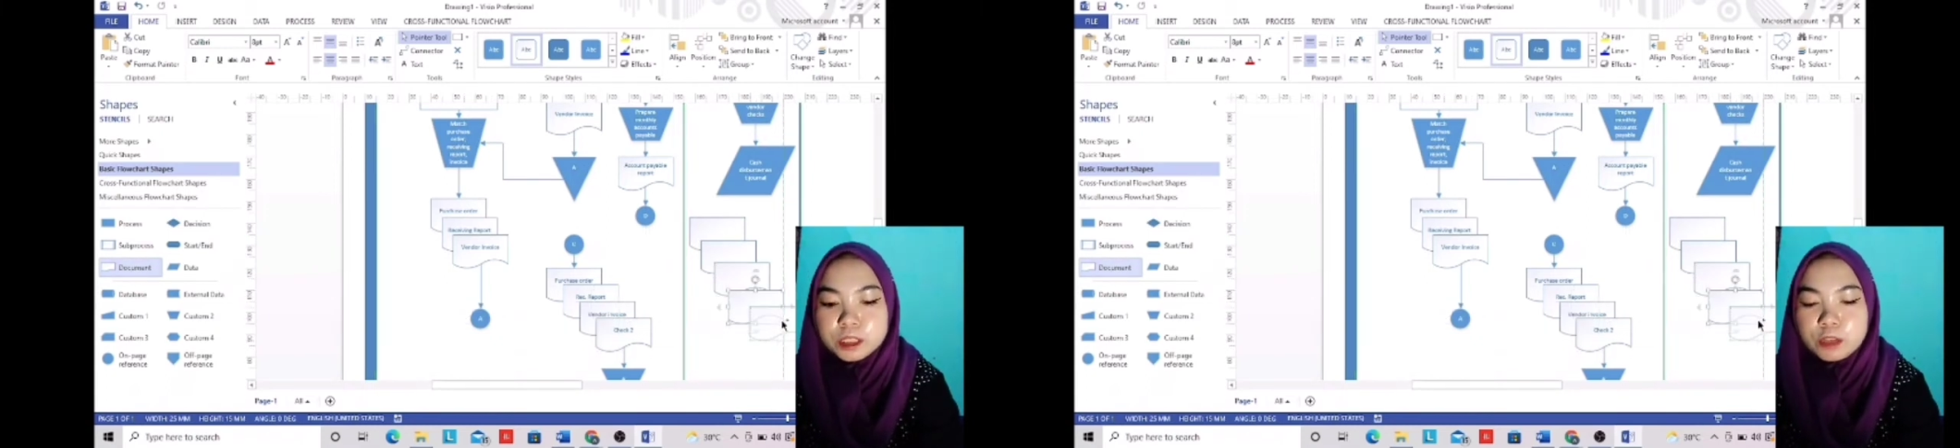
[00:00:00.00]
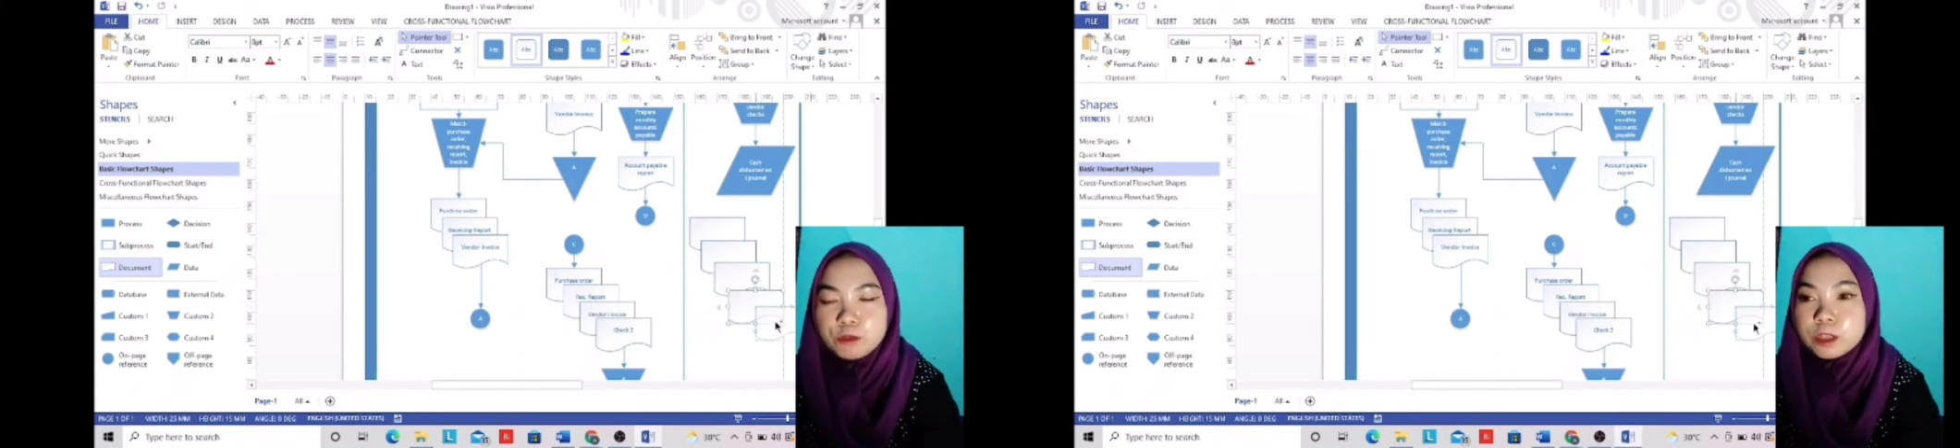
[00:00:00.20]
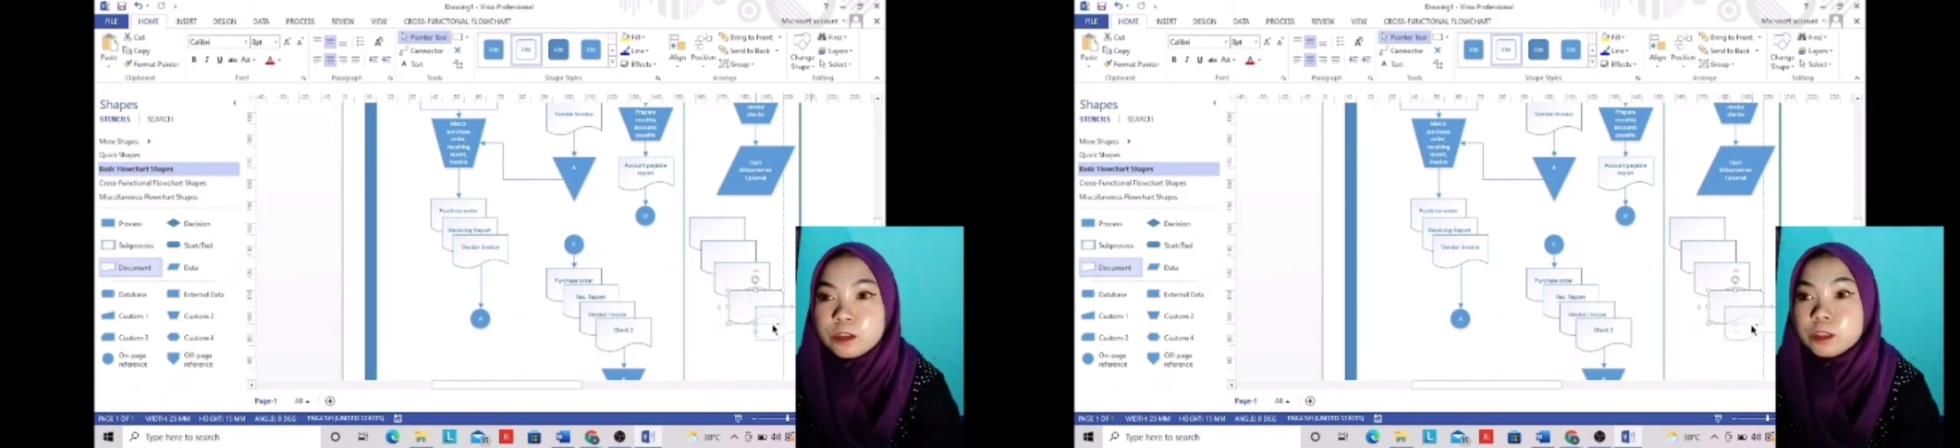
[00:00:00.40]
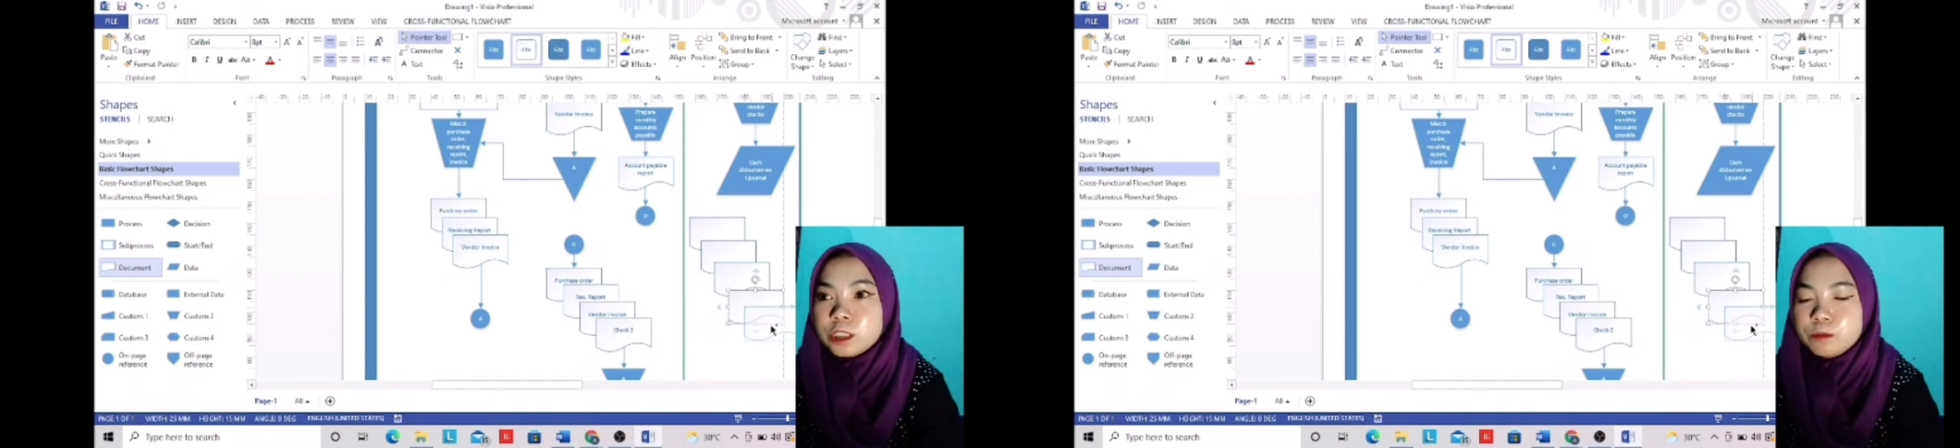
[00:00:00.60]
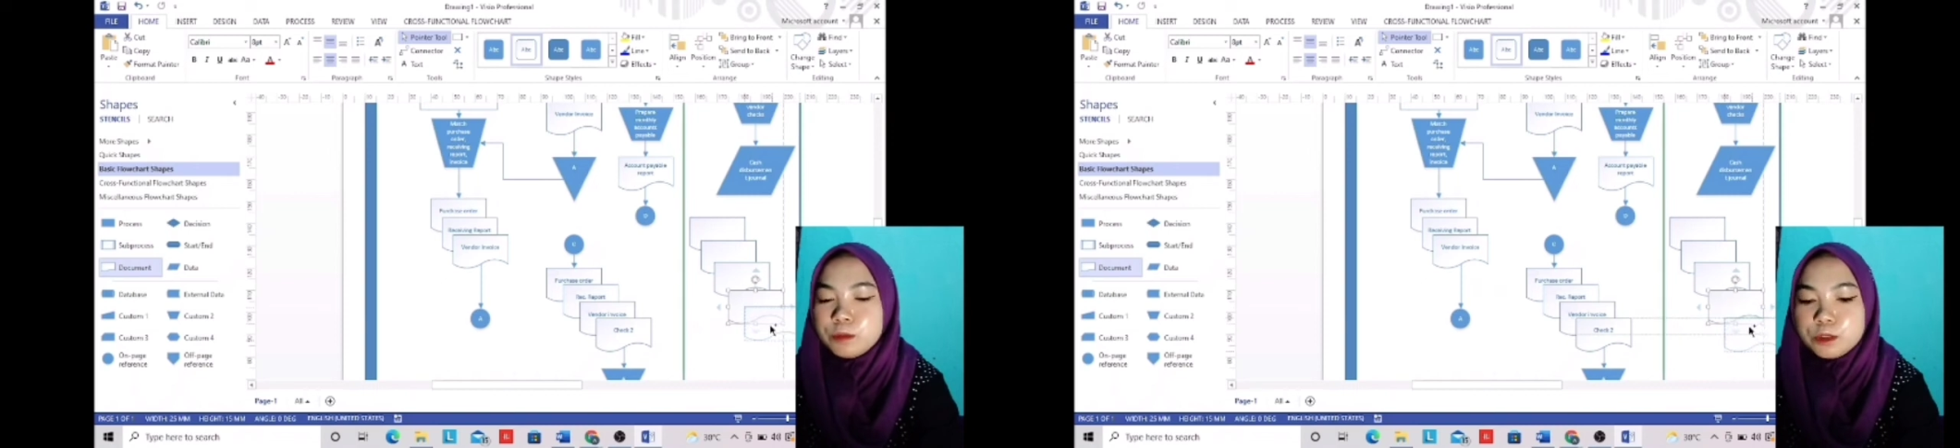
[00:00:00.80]
that will
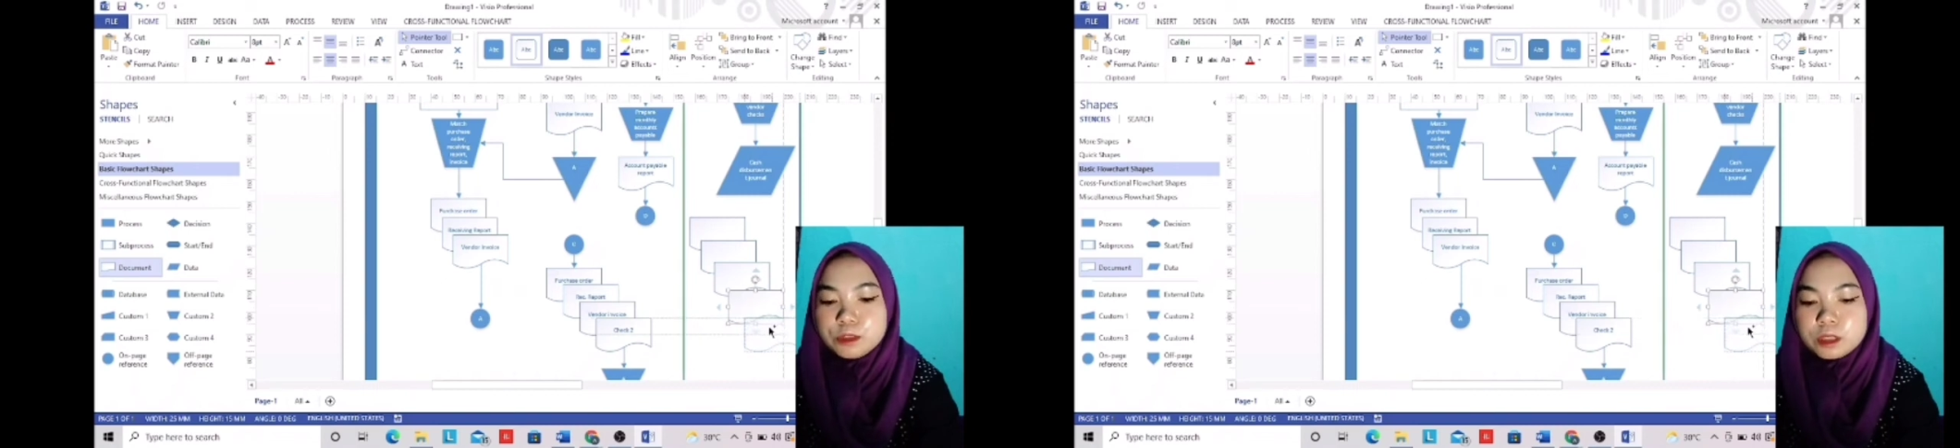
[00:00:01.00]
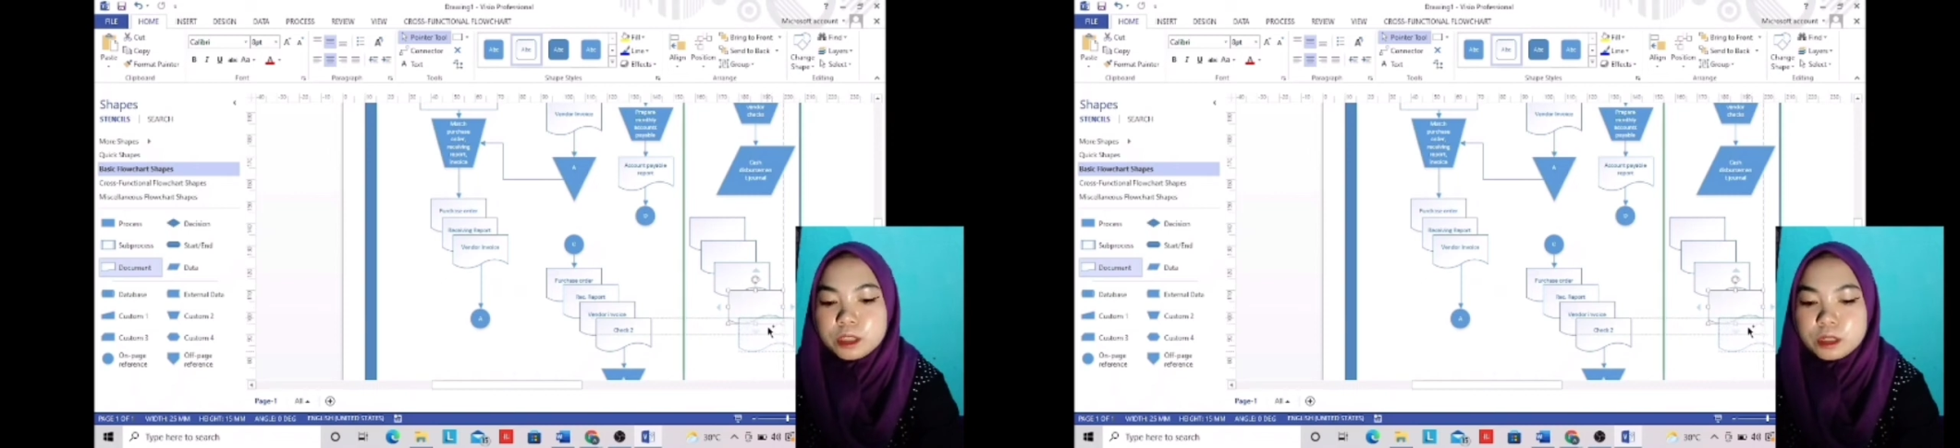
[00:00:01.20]
contribute.